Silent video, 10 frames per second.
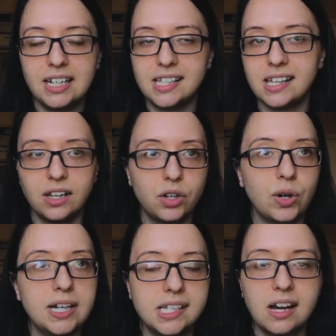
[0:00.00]
It's like
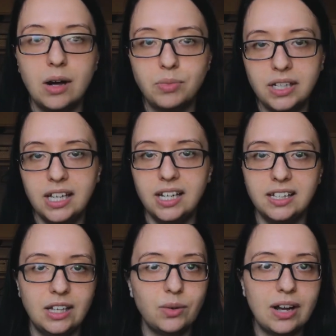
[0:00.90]
crazy complicated.
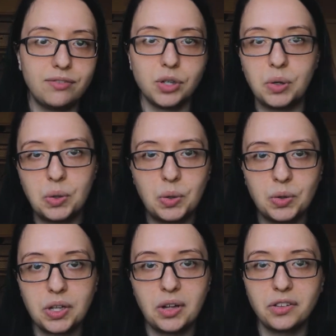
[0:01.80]
They would have to
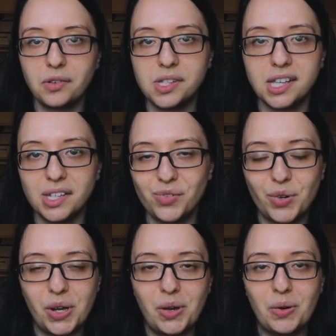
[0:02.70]
hold all those things
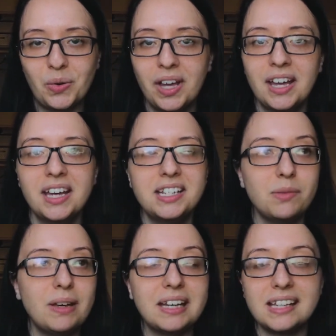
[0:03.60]
for you. To
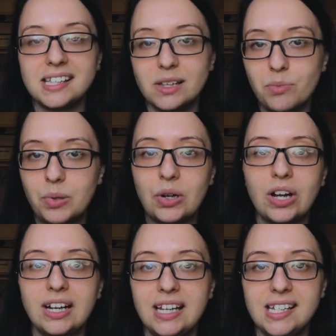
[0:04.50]
make it simpler
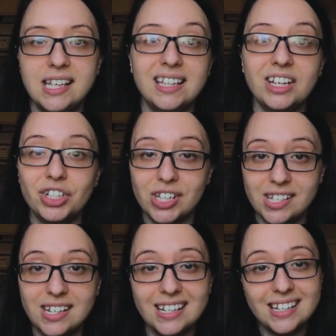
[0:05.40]
and easy, they
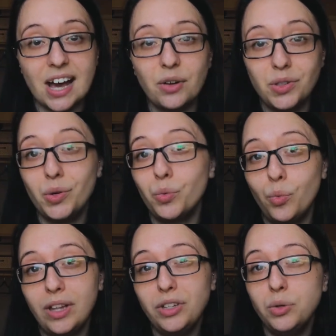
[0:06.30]
just tell you
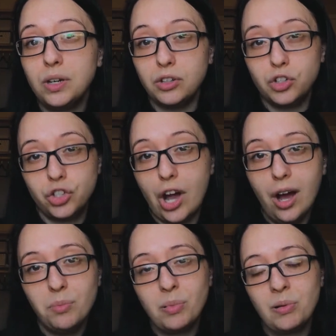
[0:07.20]
when you can
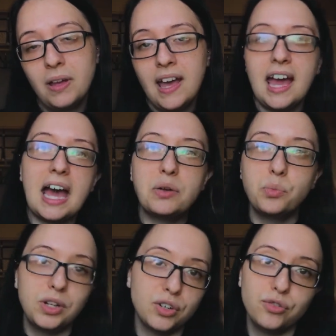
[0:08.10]
shop and
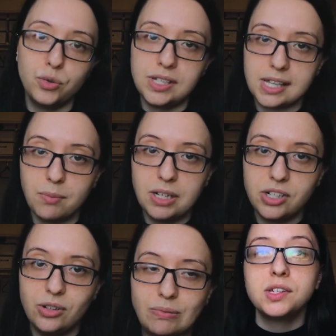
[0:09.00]
when your food is coming
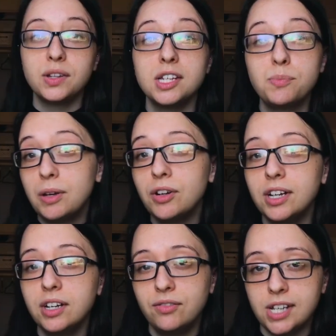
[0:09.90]
to you. So this
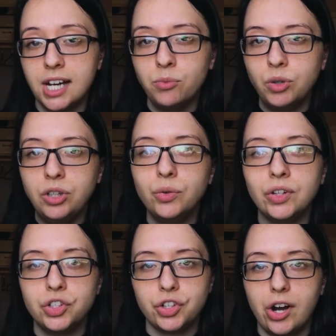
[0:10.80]
period of time when you
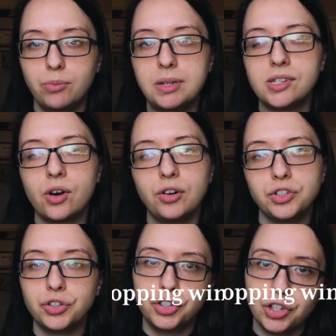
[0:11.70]
can shop is
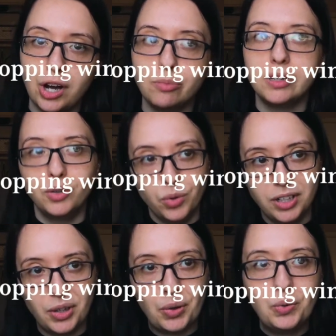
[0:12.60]
called your shopping
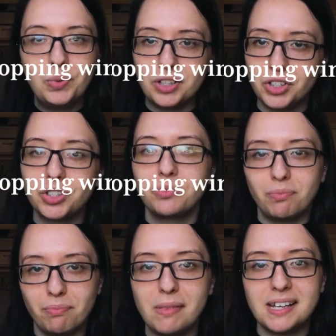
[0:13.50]
window, which
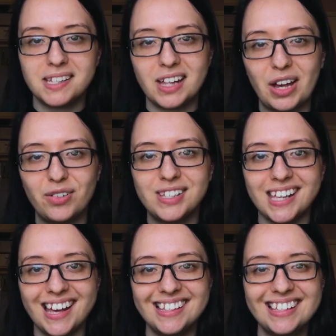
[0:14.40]
makes a lot of
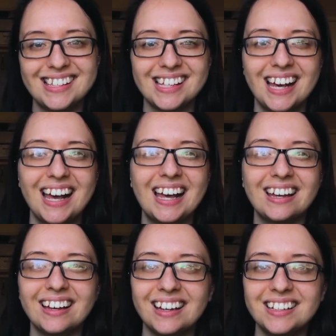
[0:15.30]
sense.
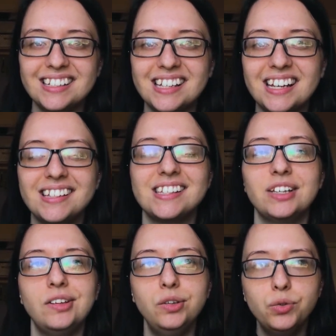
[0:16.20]
And it's
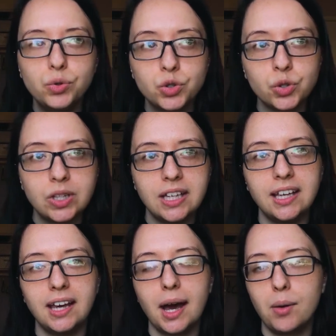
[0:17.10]

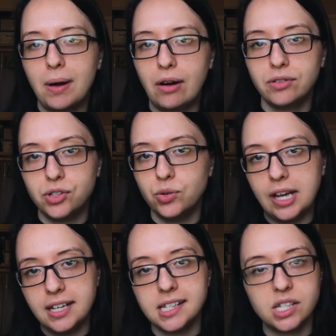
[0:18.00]
usually about 2
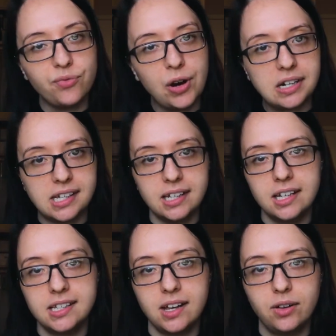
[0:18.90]
days as far as I
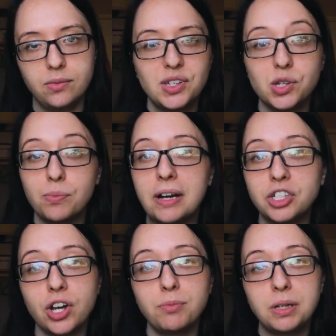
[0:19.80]
can tell. So my
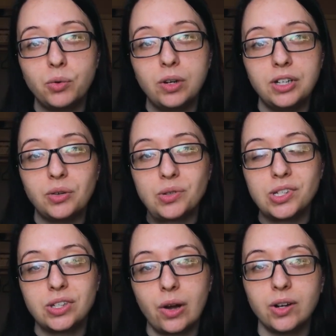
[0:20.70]
shopping window
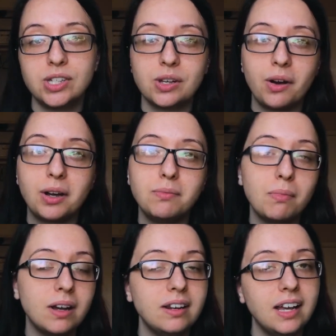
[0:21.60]
starts on
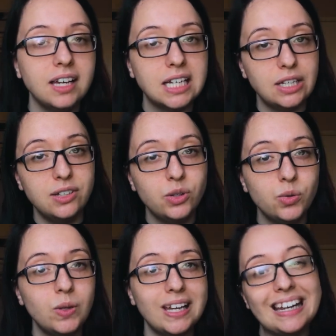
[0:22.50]
Monday at
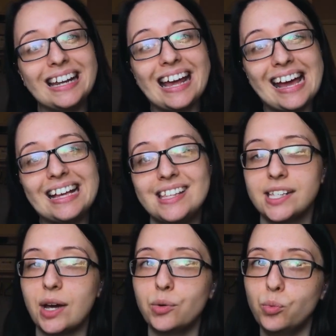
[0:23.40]
noon and it
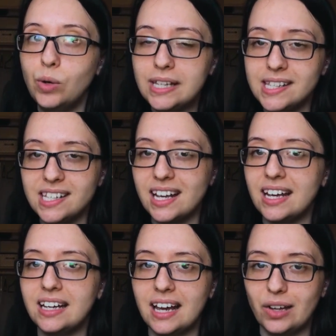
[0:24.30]
ends on
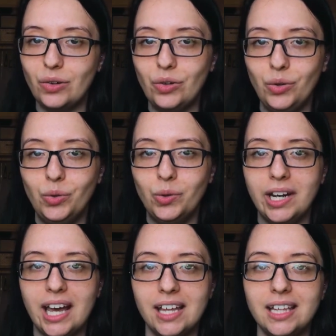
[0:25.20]
Wednesday at
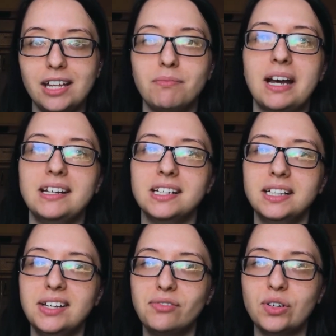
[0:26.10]
noon, and then my
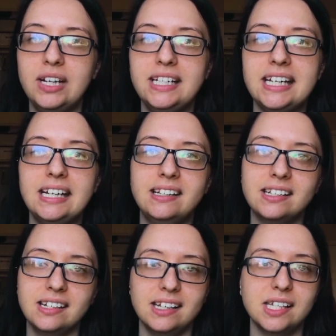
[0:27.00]
delivery
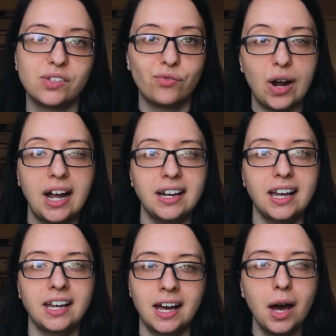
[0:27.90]
date is
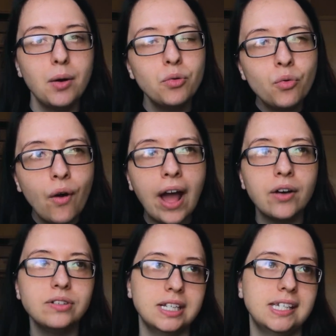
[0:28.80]
Friday
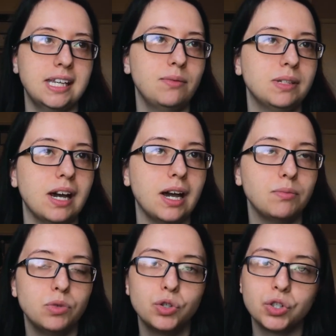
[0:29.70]
around the same
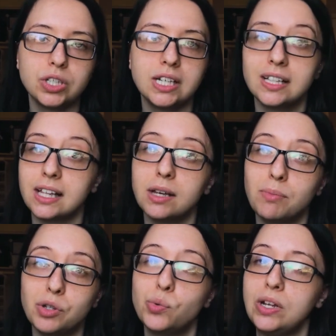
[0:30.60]
time, usually like
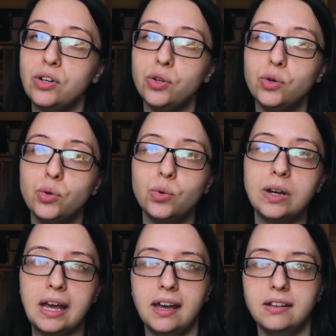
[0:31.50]
between
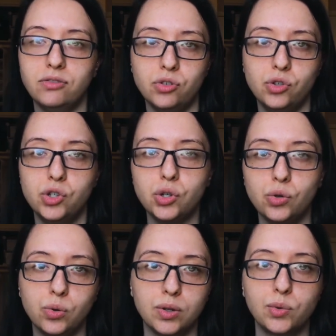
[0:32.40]
noon and
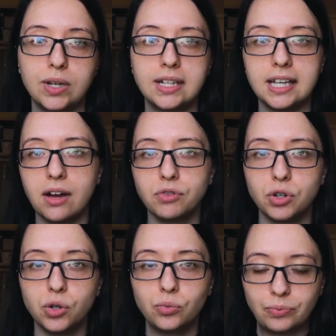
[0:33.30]
2 or 3 in the
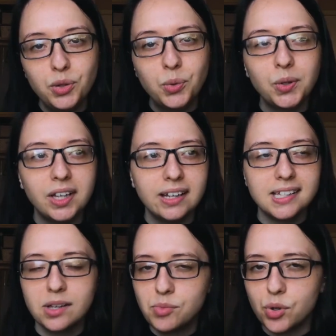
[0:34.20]
afternoon. You will get
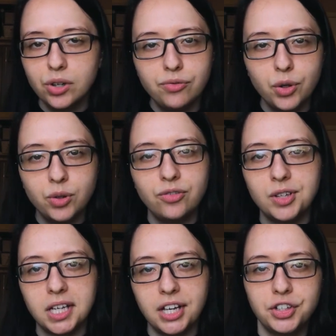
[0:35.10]
some sort of
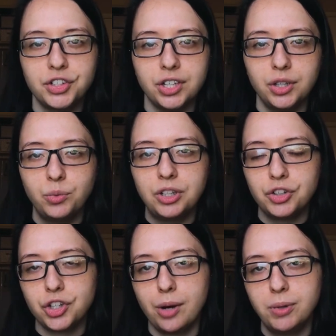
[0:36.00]
notification when
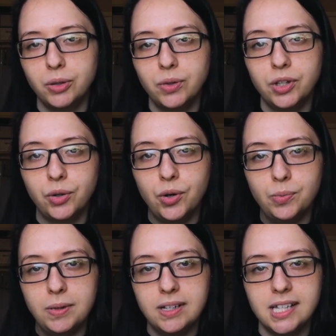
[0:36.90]
your shopping window
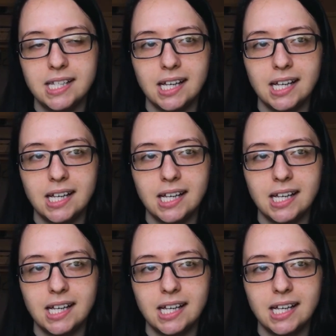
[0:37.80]
opens.